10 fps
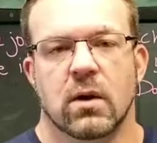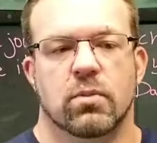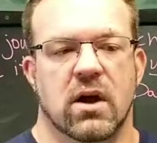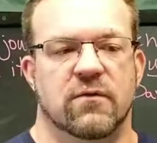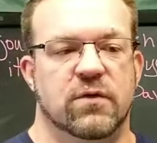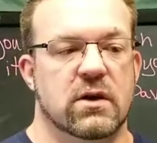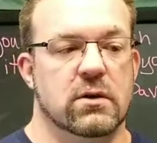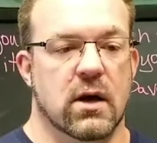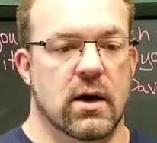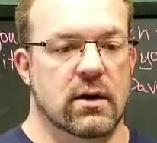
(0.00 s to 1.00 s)
But I feel
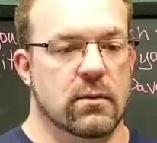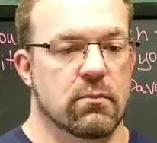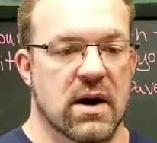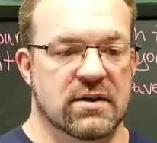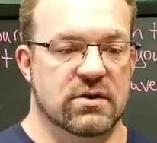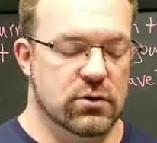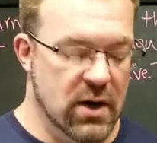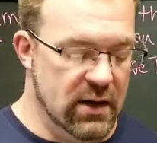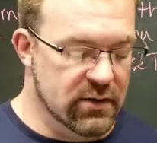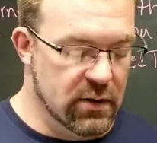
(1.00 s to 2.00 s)
like my
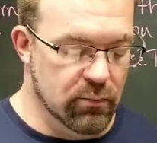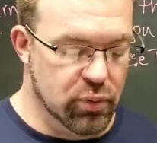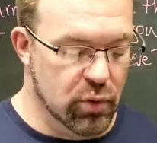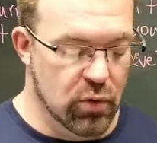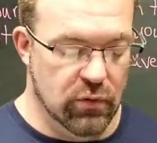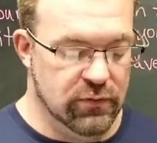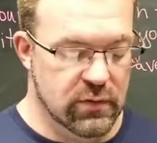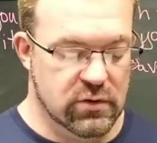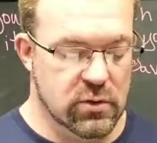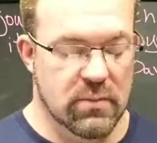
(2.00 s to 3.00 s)
strength
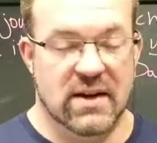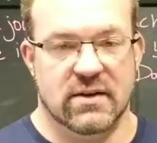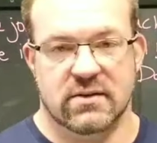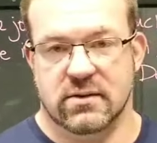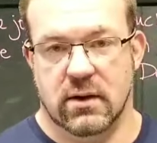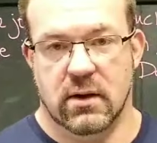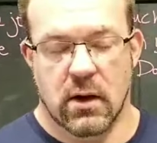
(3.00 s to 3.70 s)
improved tremendously.